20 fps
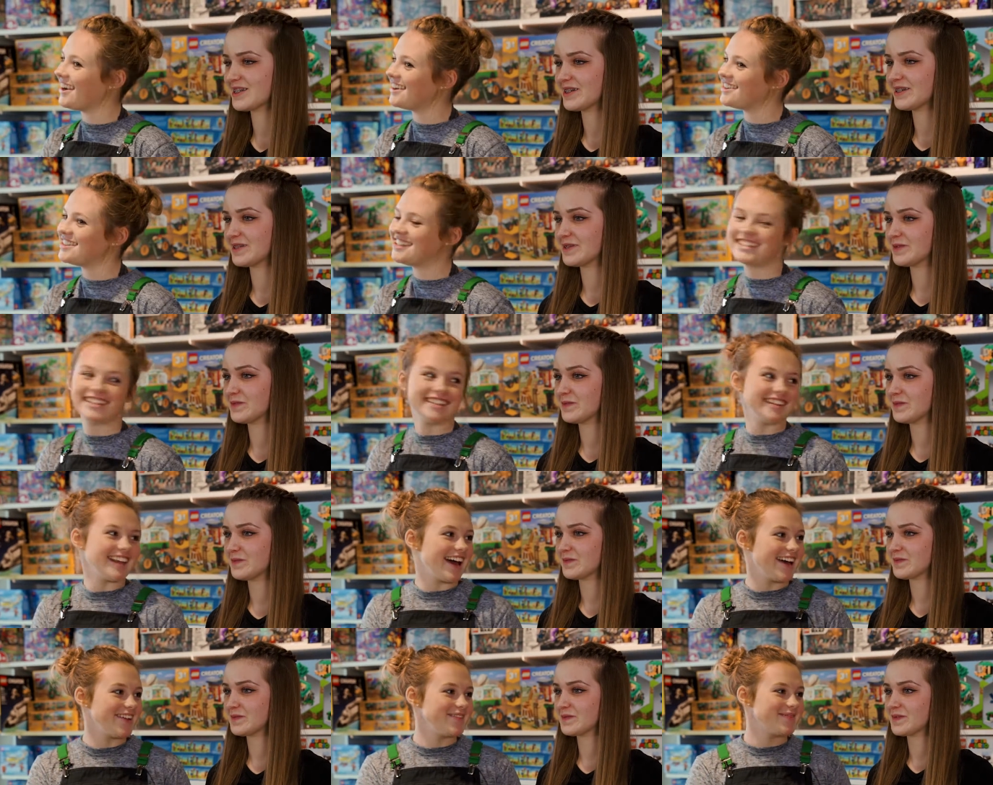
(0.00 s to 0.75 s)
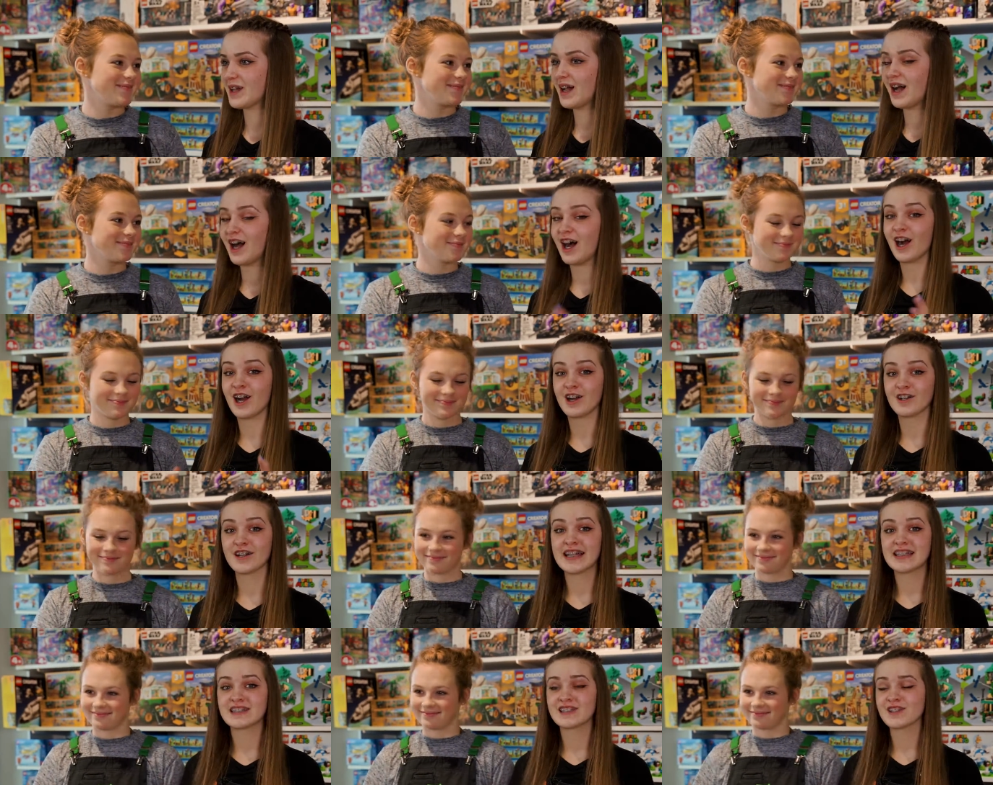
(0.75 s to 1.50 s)
Speaker 1: how she did that. All
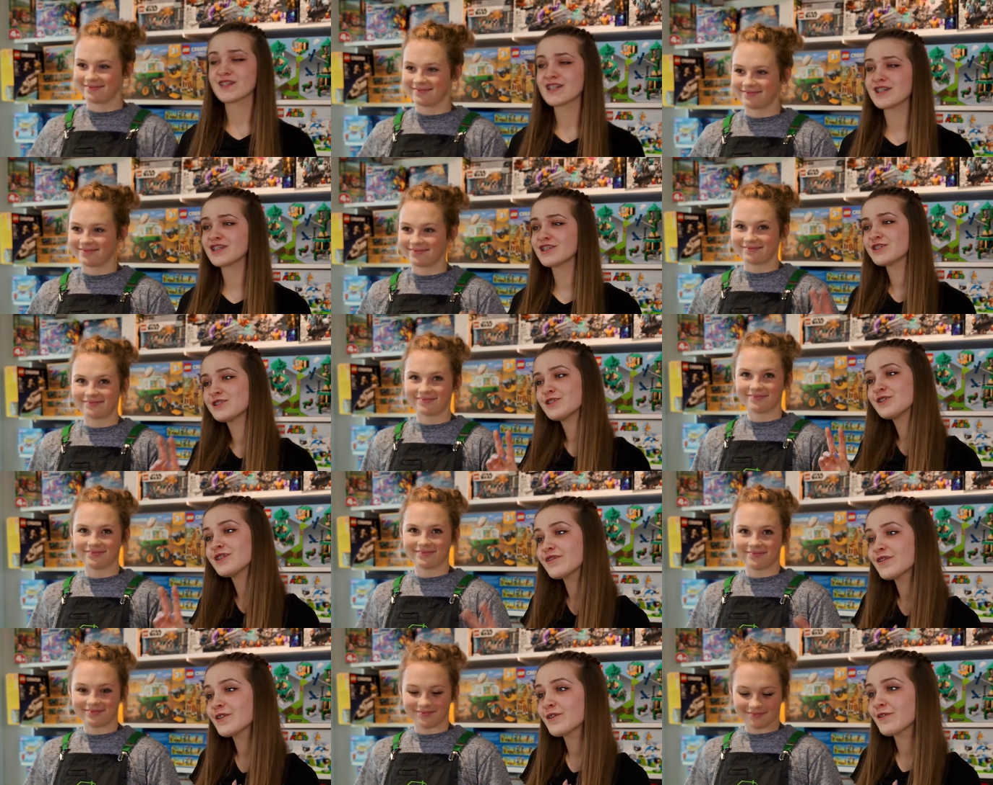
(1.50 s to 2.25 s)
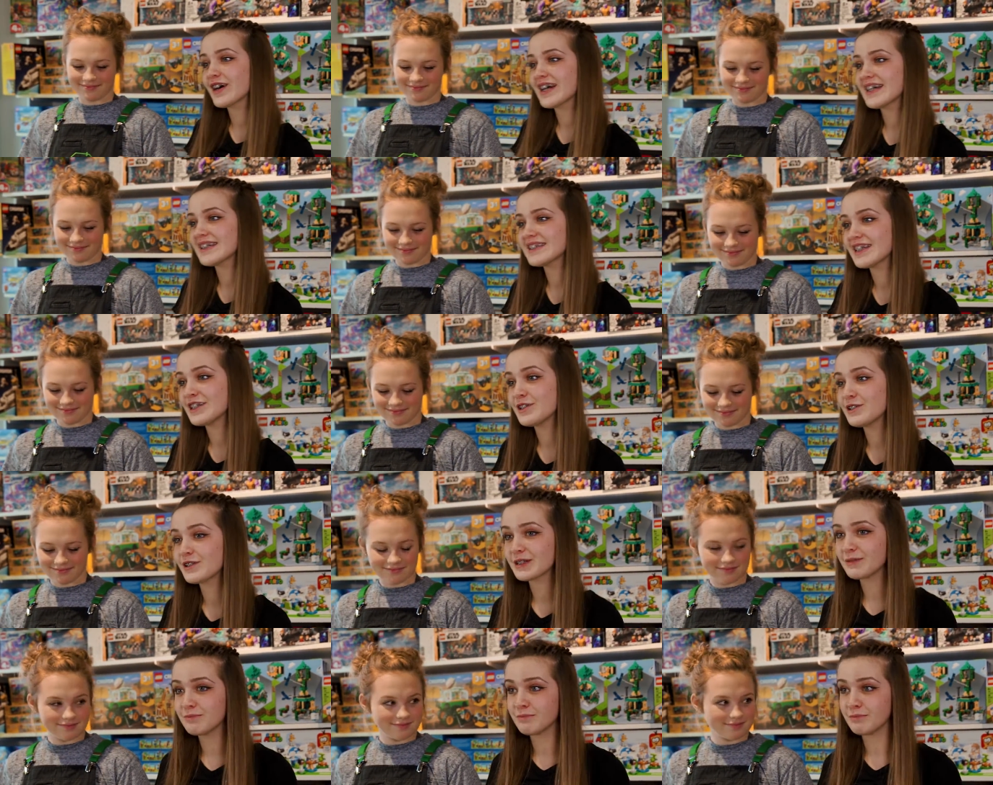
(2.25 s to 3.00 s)
right, so there's two different ways that
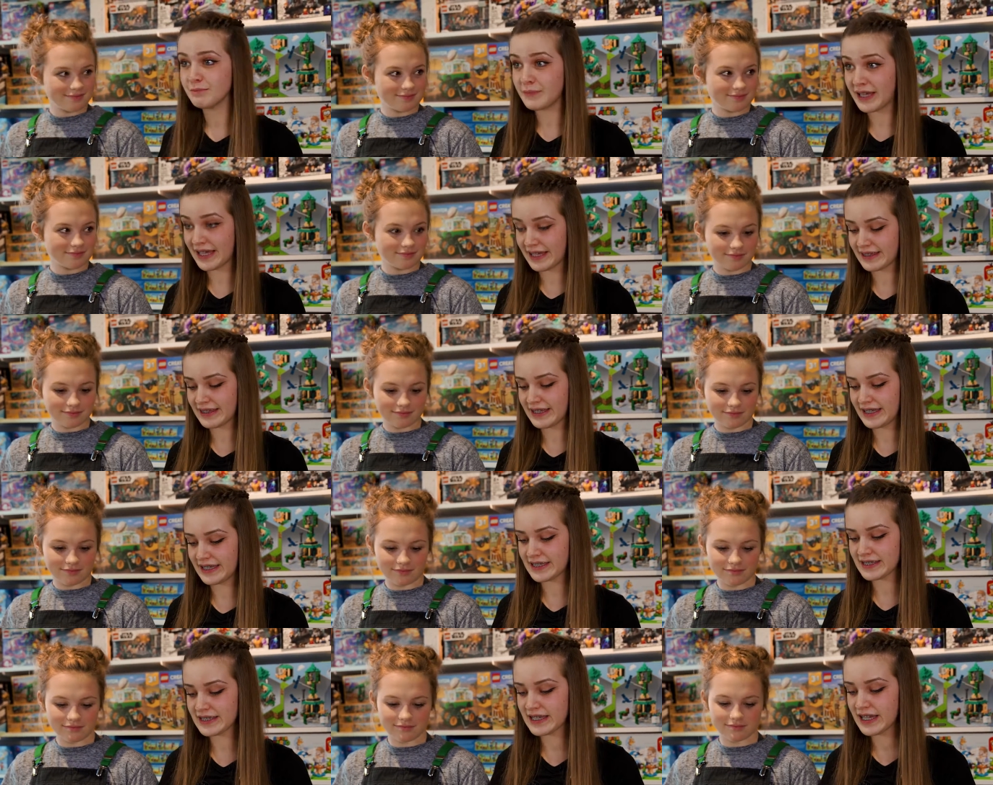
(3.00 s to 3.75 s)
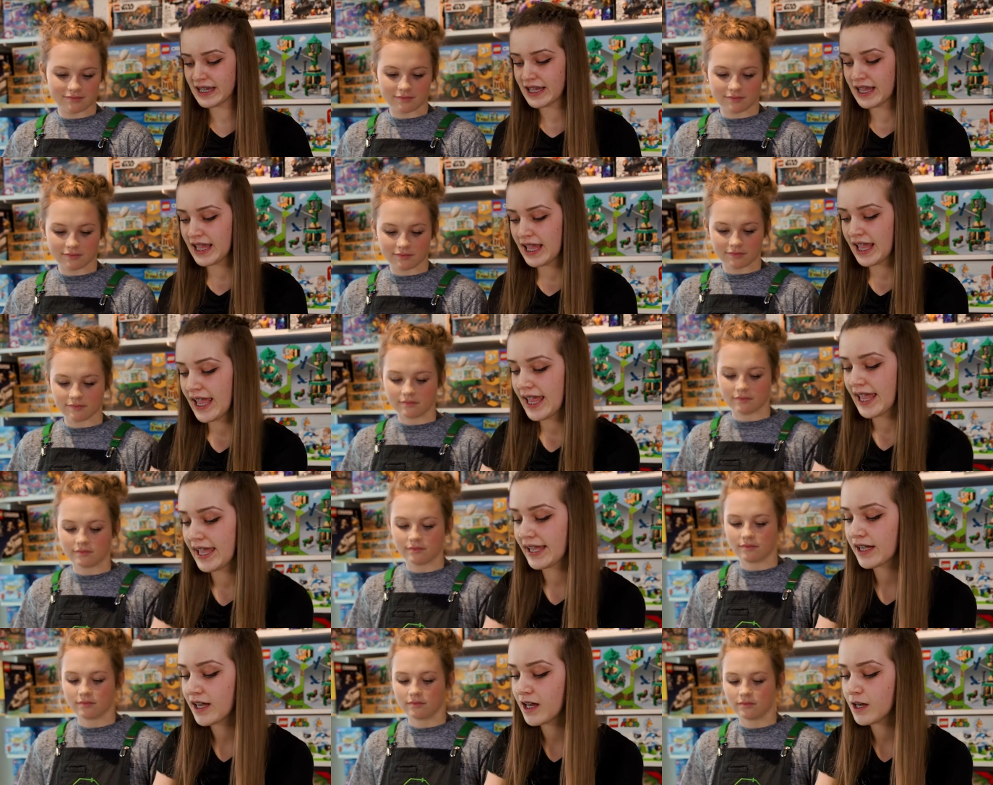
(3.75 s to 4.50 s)
you can make this.
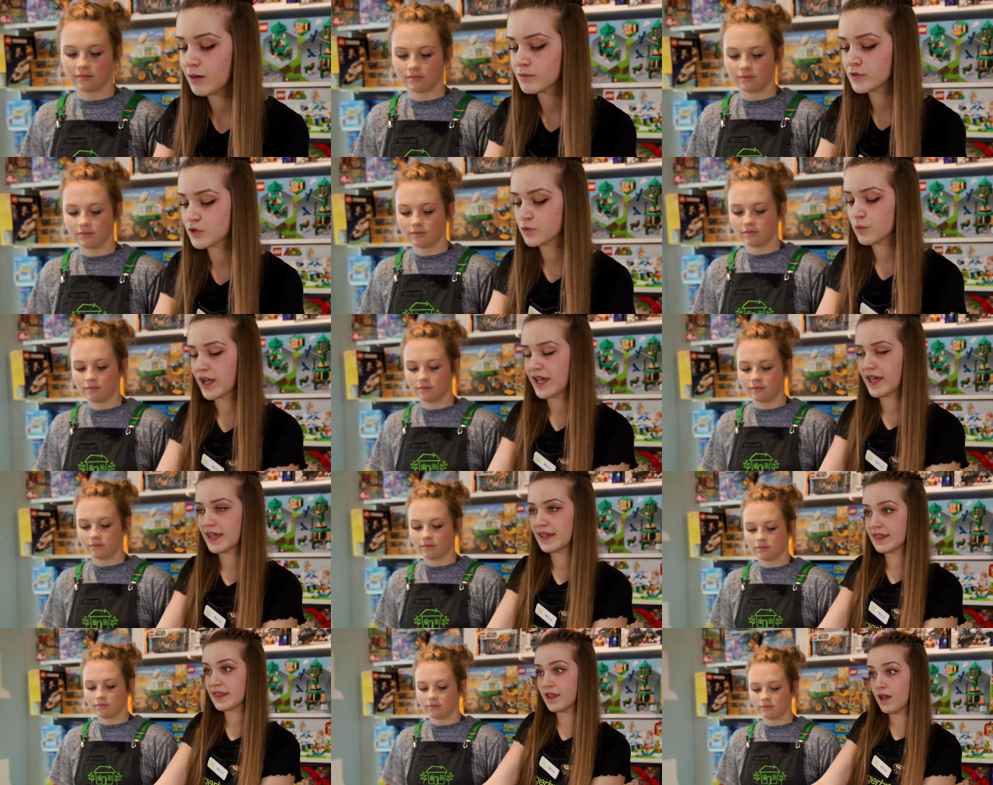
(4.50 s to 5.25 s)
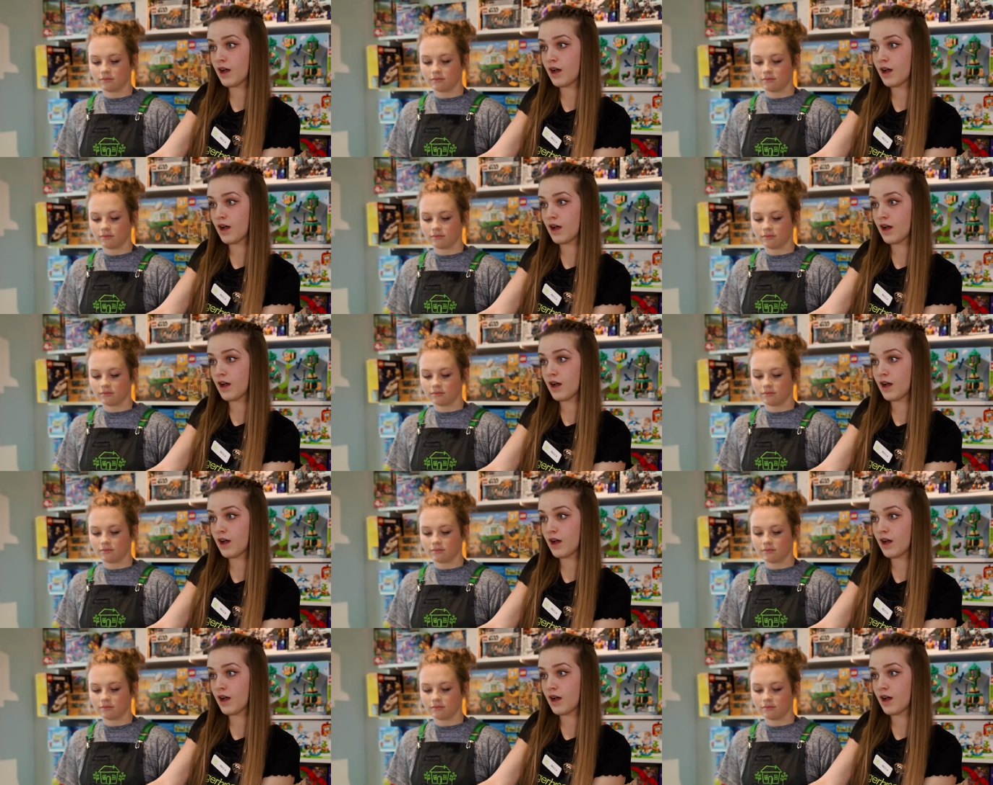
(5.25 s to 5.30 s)
It comes with